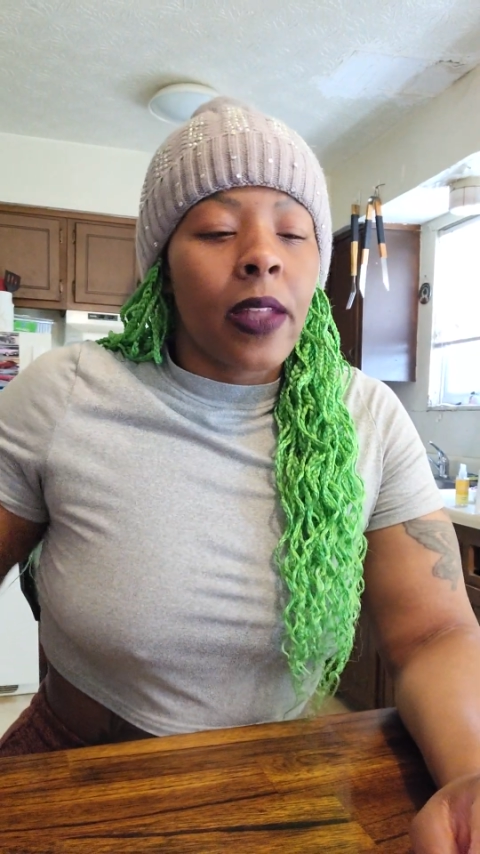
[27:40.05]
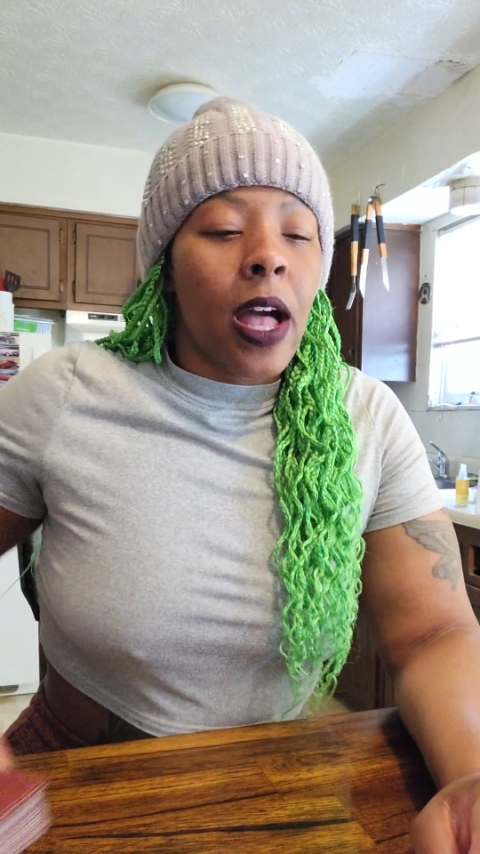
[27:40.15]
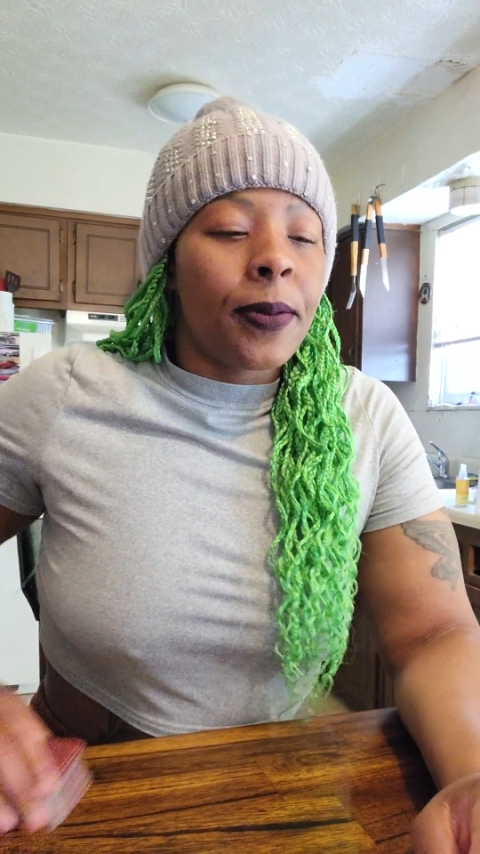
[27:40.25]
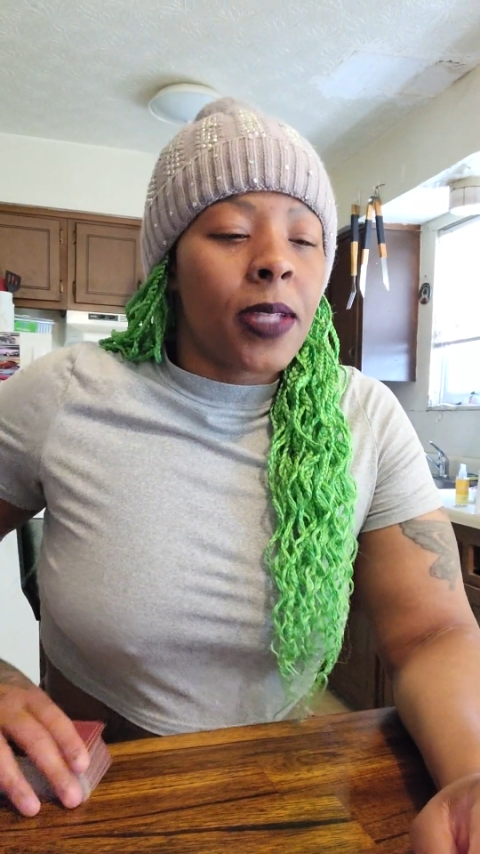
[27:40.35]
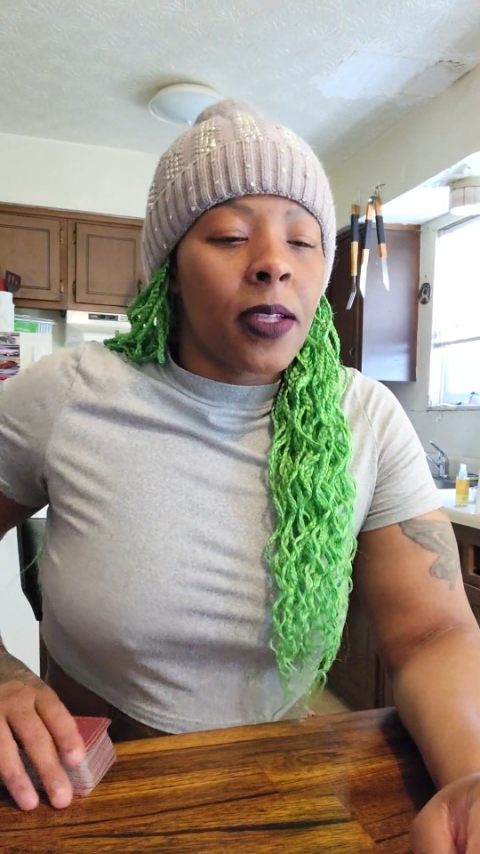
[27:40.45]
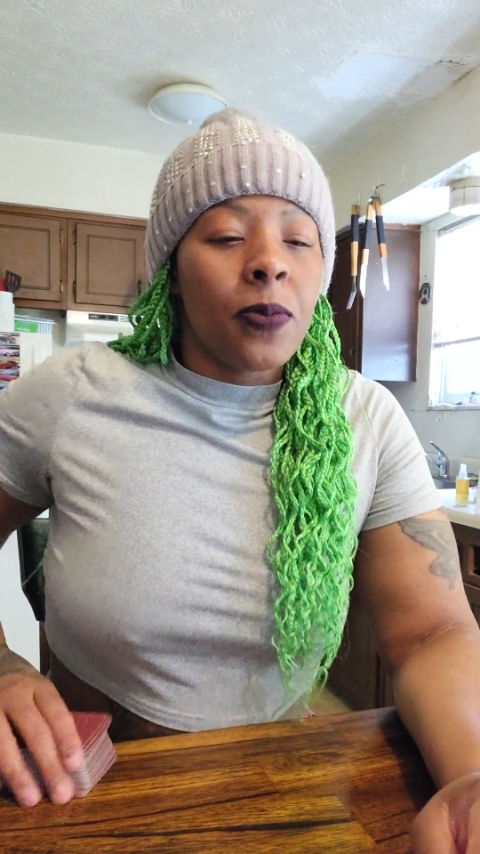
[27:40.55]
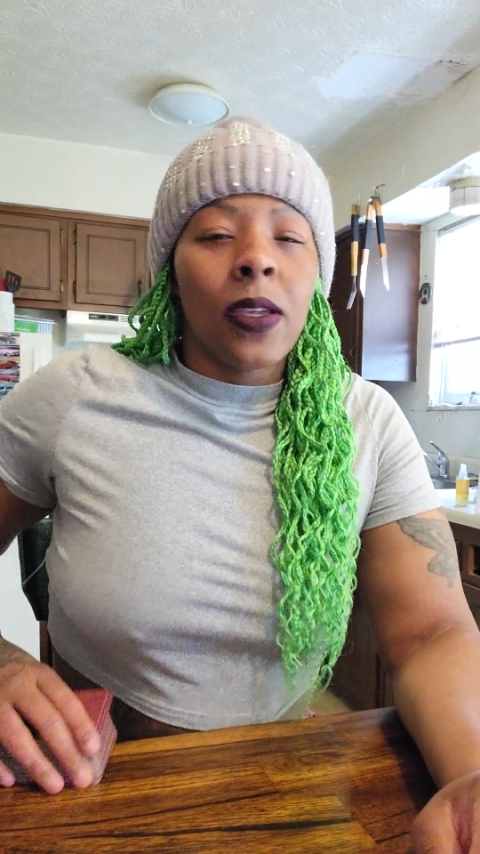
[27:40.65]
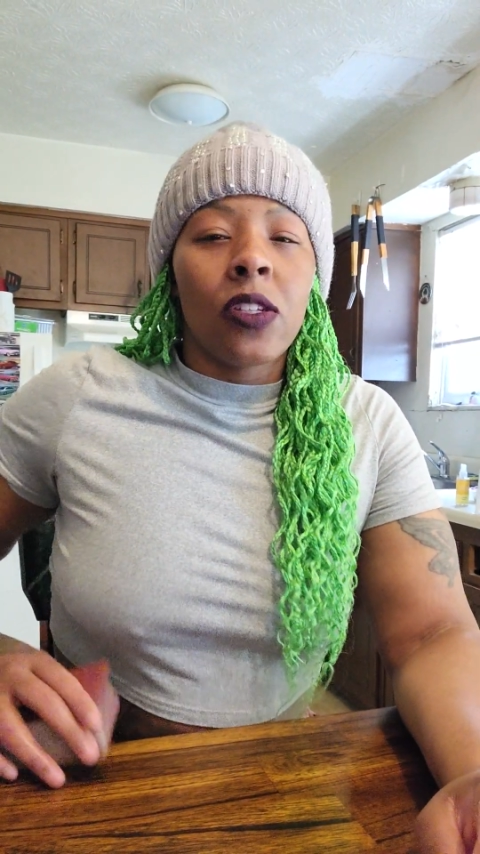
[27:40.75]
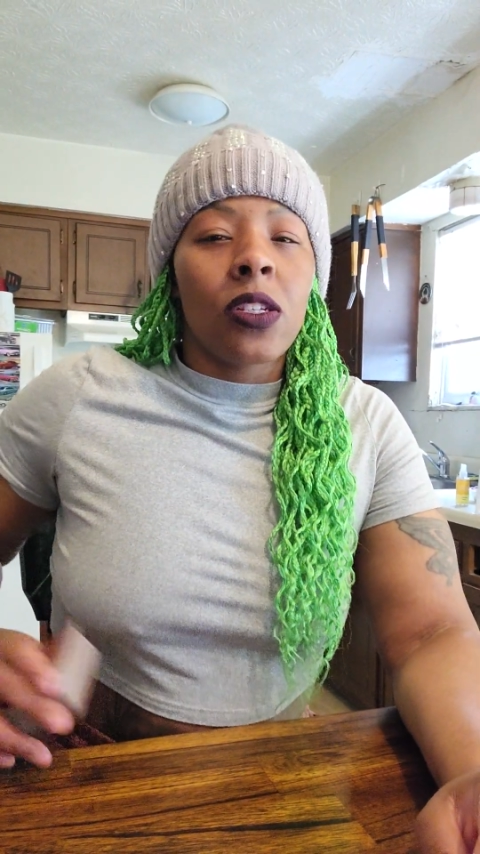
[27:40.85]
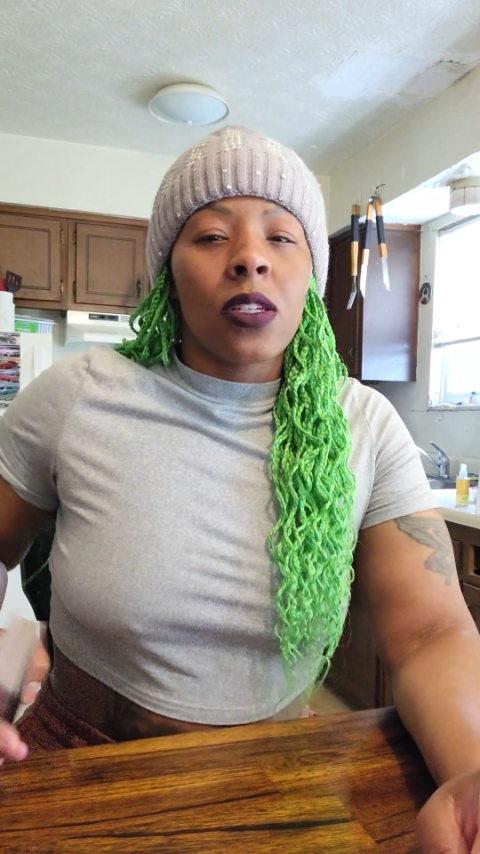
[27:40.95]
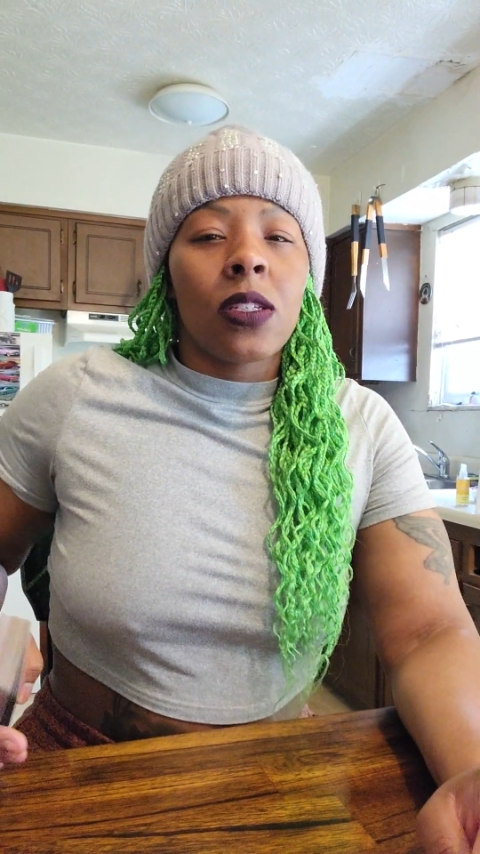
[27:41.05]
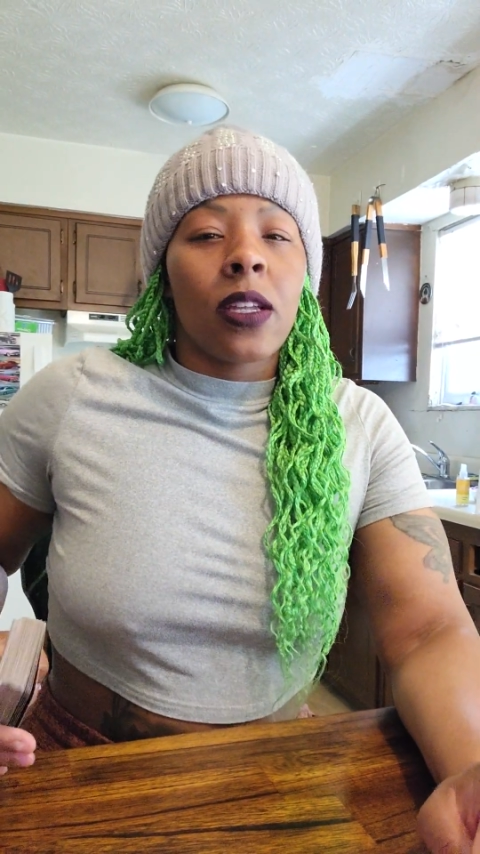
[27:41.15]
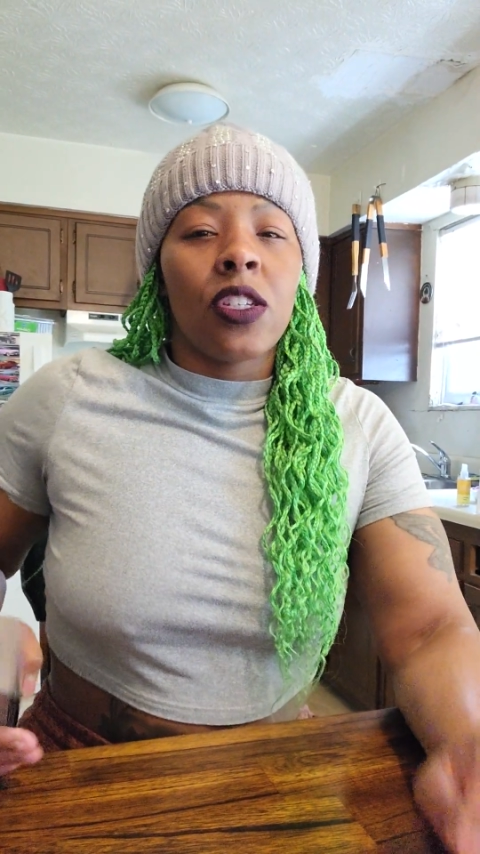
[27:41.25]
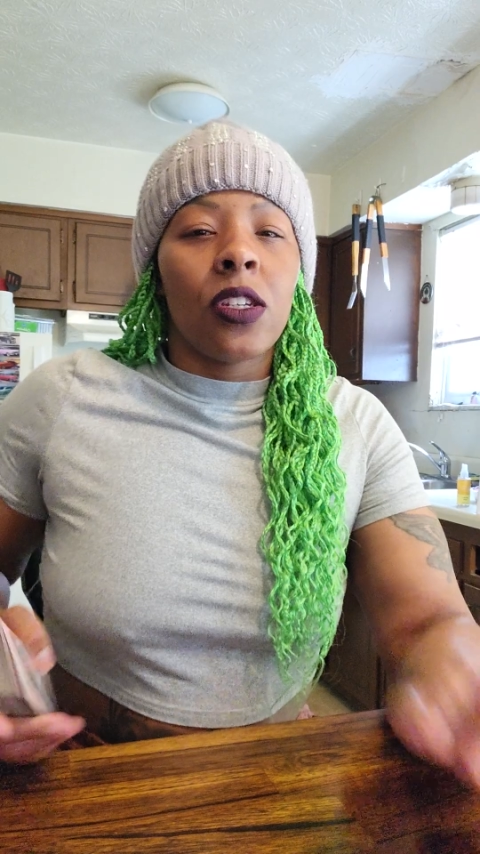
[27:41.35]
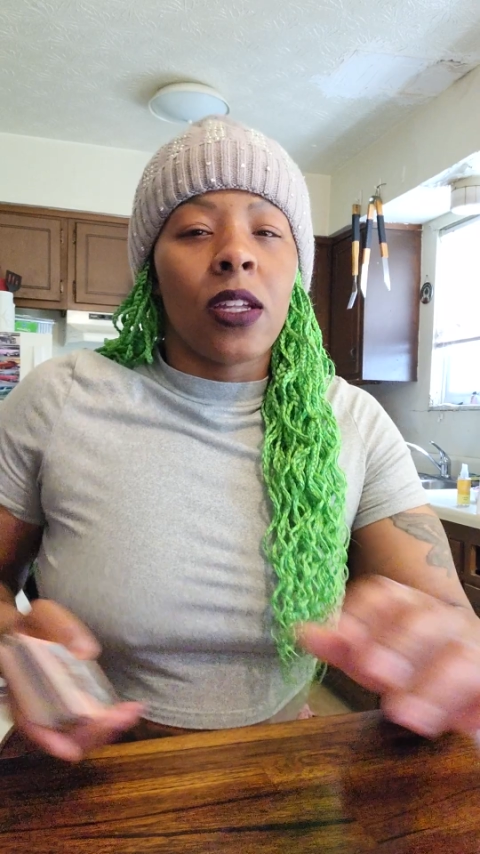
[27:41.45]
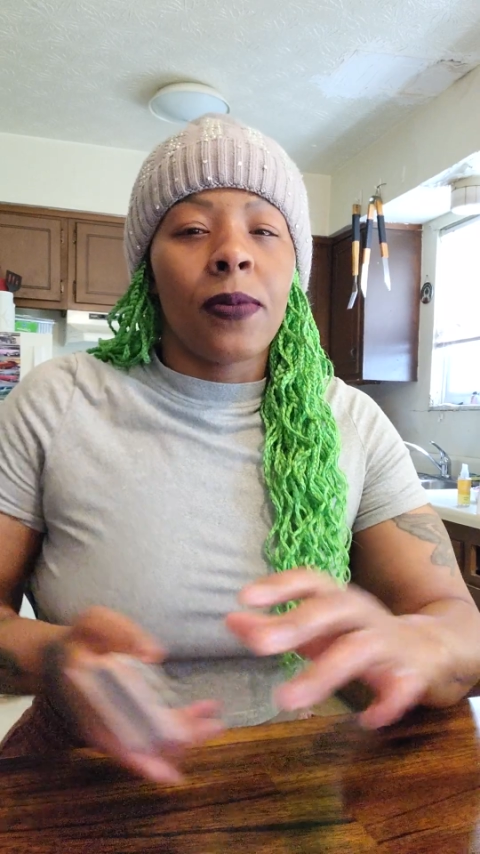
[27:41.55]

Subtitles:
I've stopped speaking just because it's like, shit,